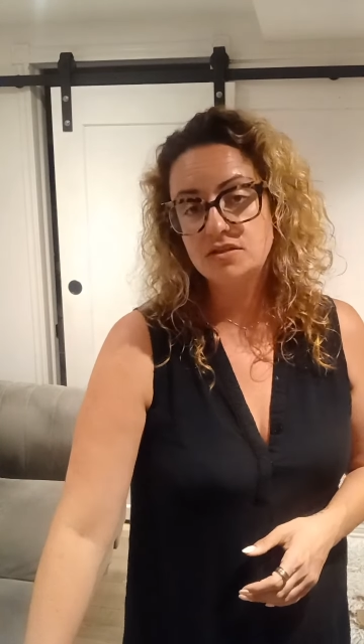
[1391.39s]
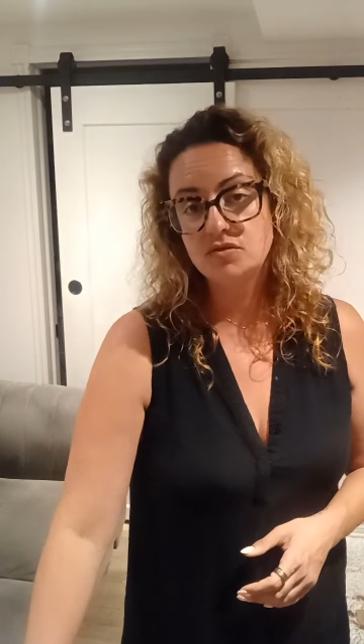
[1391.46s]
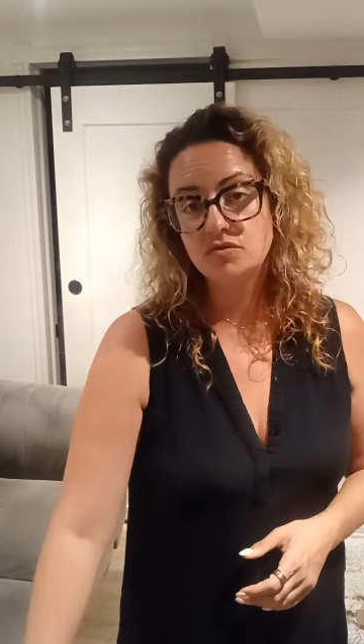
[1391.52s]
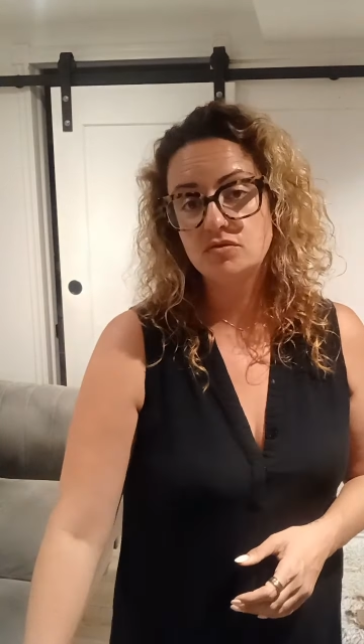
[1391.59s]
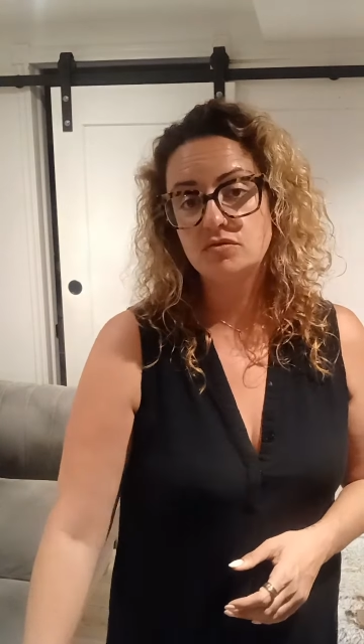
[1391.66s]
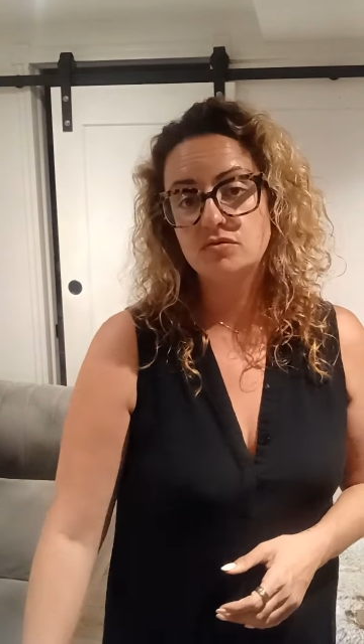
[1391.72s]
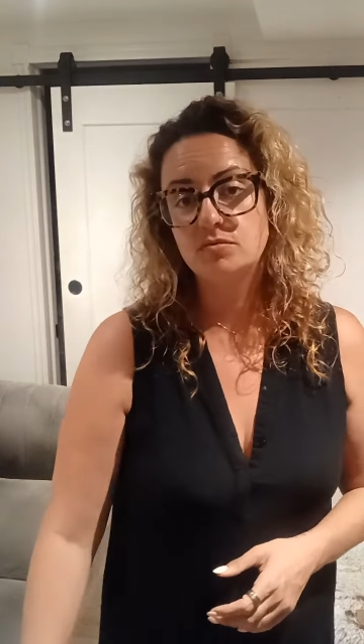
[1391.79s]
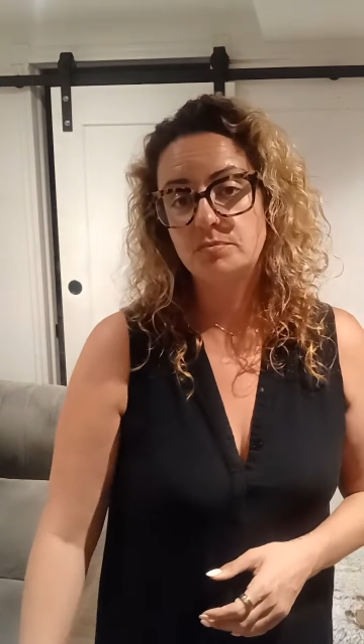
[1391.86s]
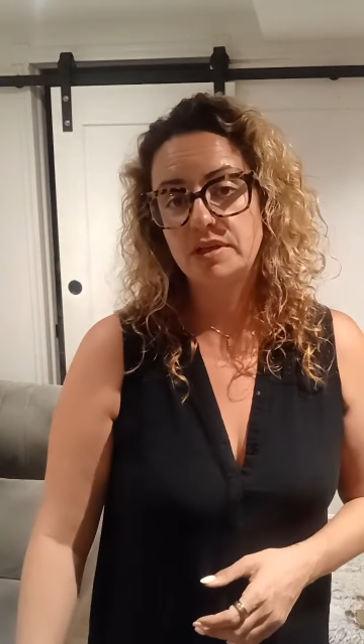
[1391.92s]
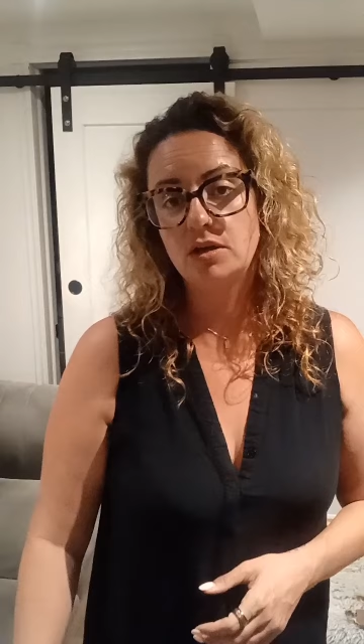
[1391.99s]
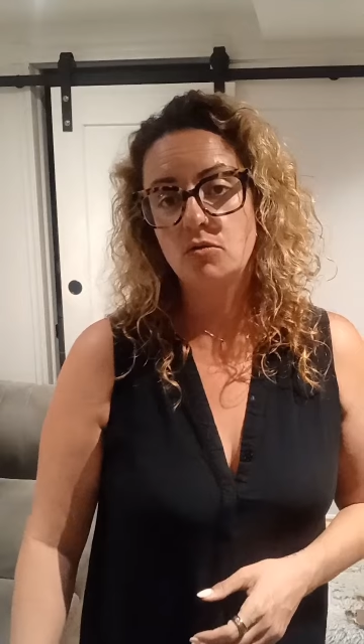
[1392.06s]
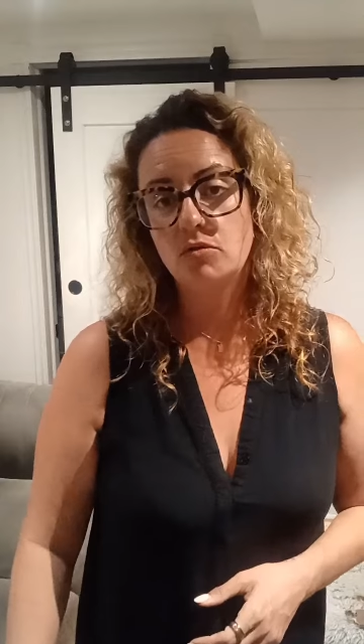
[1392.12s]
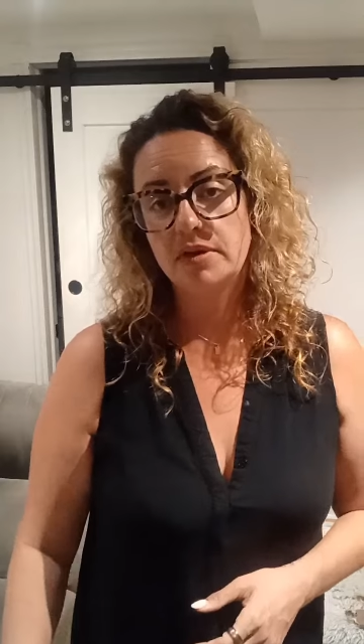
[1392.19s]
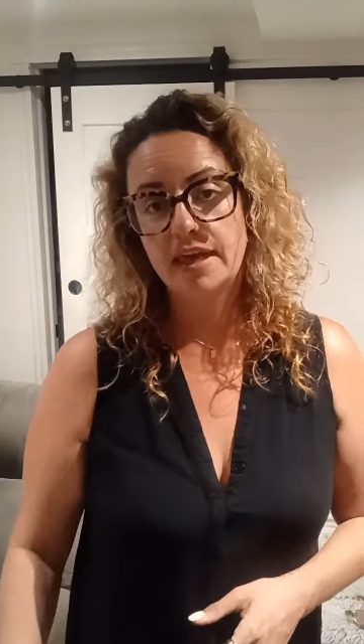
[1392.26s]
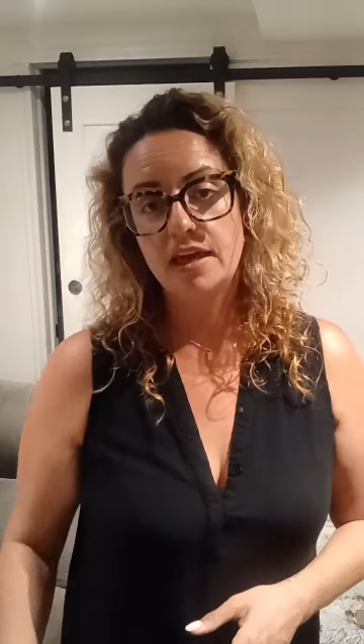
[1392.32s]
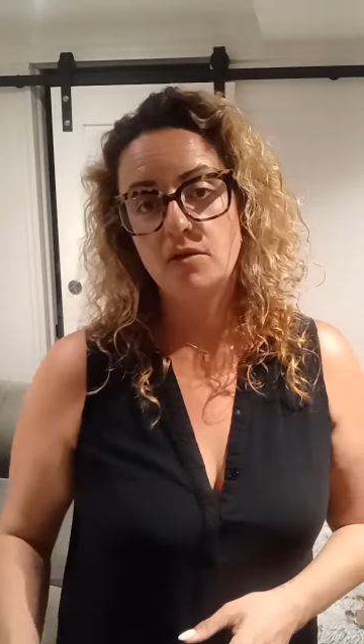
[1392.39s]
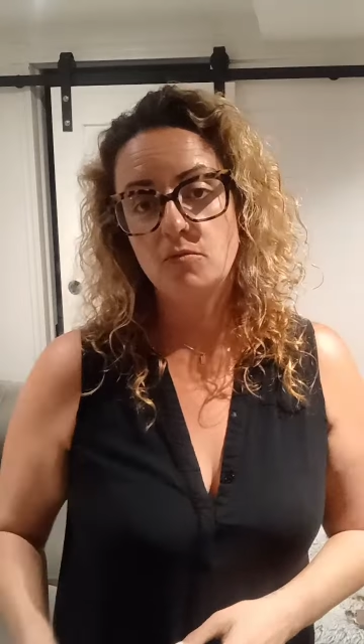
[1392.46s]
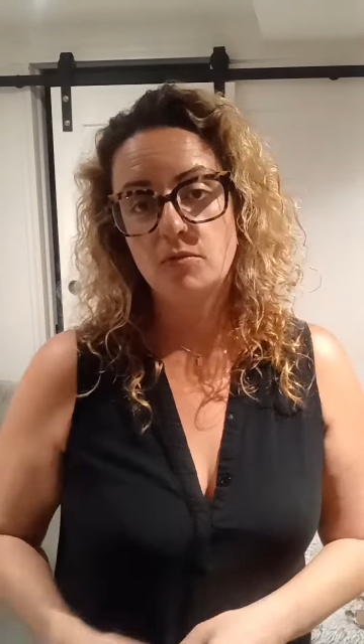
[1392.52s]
to be okay